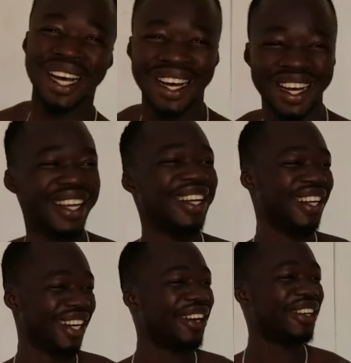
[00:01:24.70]

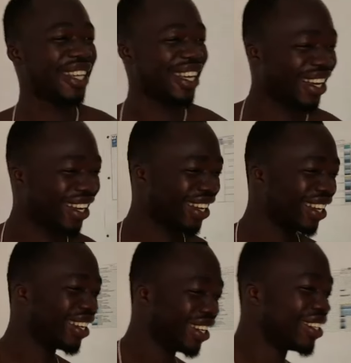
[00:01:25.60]
African house. Yeah.
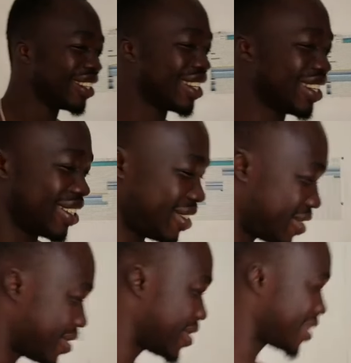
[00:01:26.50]
So you take a
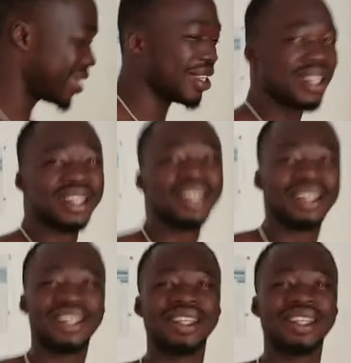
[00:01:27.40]
lady back here on a date?